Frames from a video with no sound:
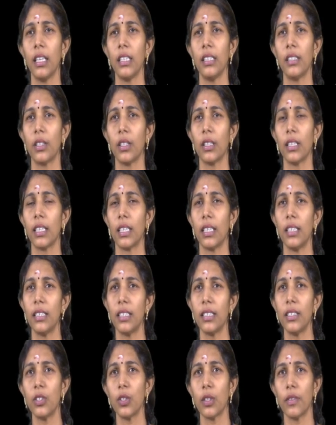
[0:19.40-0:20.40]
So the
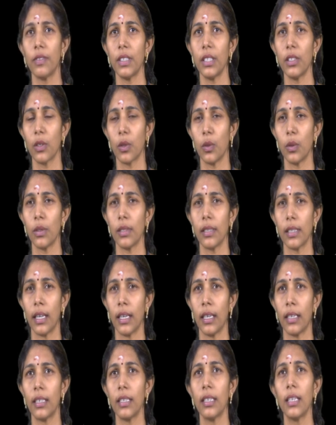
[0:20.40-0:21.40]
contents of this course
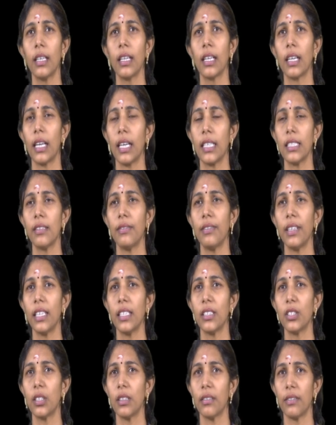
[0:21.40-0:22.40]
are
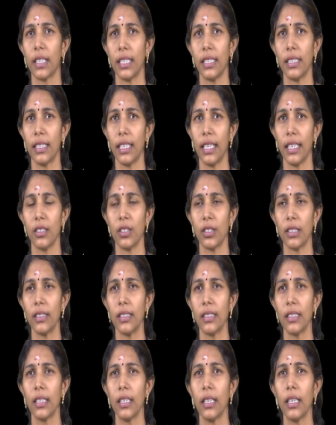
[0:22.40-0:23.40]
classification of IC
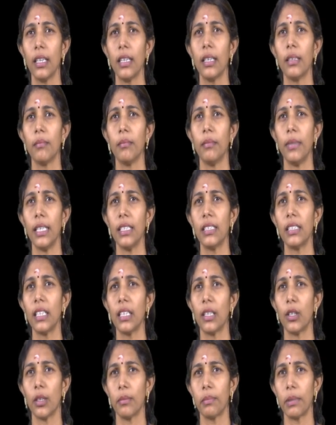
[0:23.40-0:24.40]
engines,
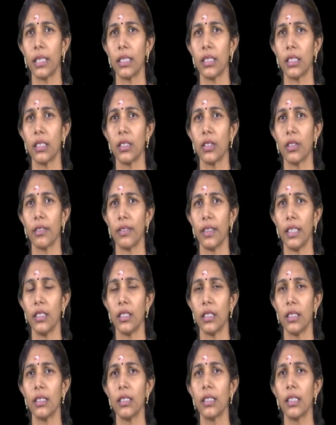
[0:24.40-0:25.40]
basic operations of
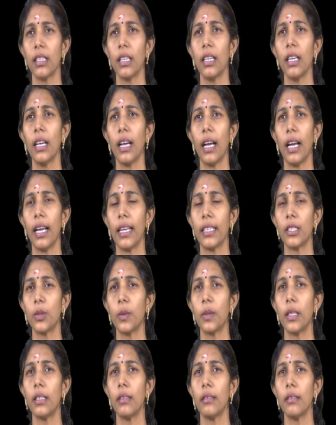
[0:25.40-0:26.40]
engines,
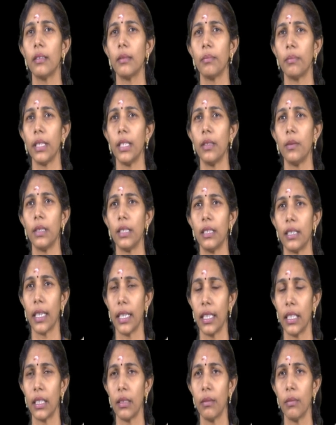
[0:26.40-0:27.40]
actual PV
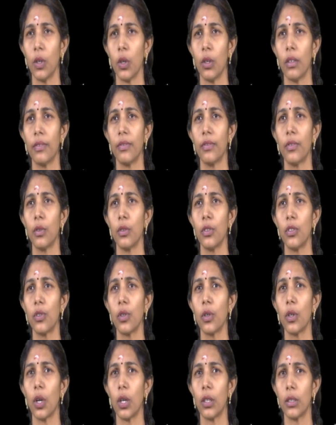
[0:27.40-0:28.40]
diagram of
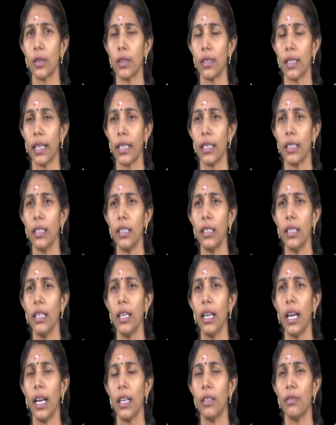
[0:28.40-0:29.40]
4-stroke Otto cycle
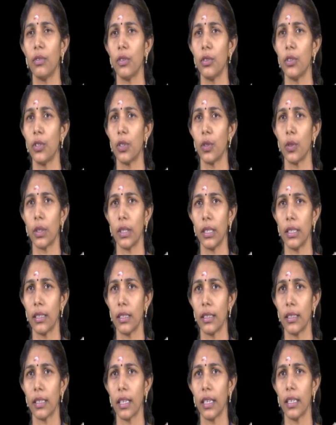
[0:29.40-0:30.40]
and 4-stroke
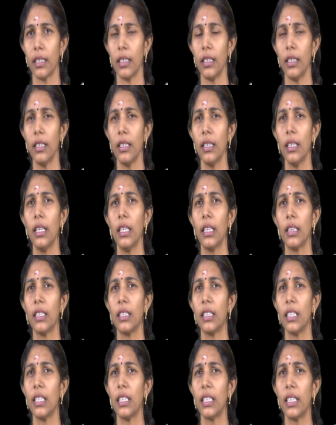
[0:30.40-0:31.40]
diesel cycle, the
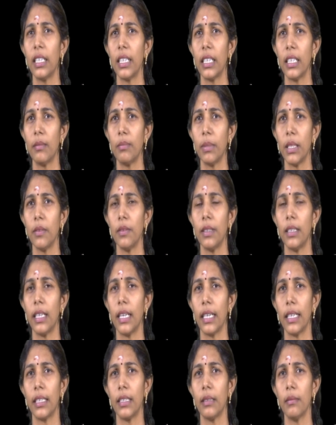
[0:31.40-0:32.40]
theoretical PV
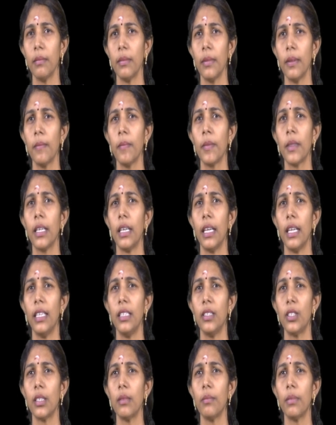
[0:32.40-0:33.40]
diagram,
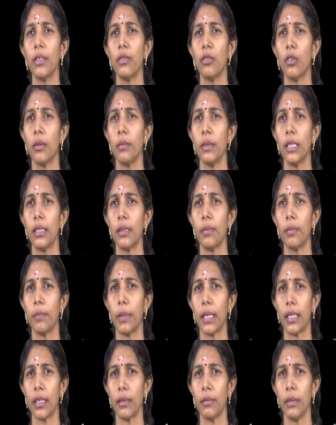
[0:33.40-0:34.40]
engine performance
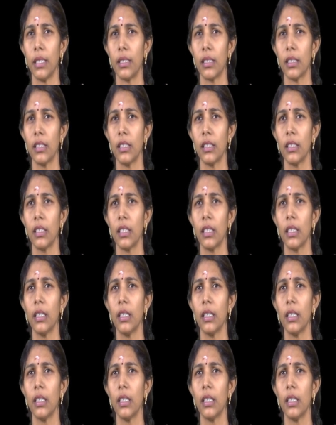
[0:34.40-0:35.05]
parameters,